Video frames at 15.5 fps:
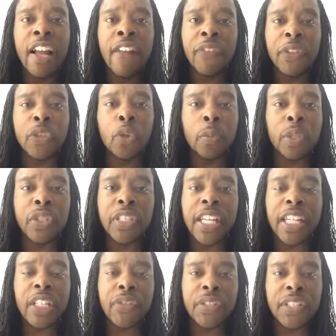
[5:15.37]
the two most
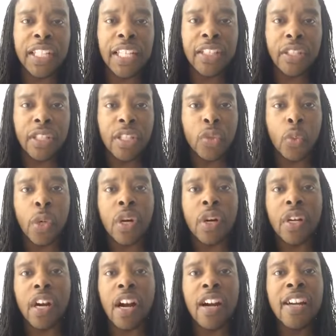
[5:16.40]
dangerous things in this
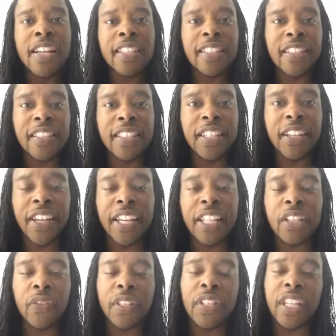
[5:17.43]
world are sincere
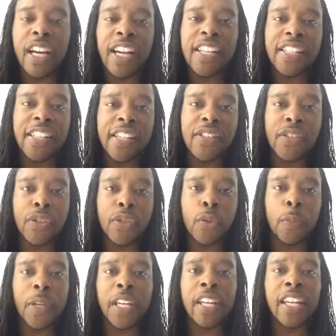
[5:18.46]
ignorance and conscientious
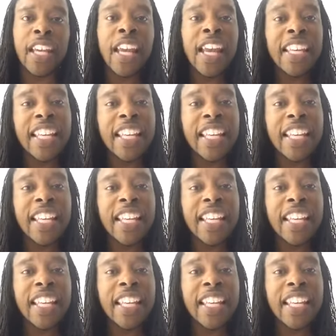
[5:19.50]
stupidity.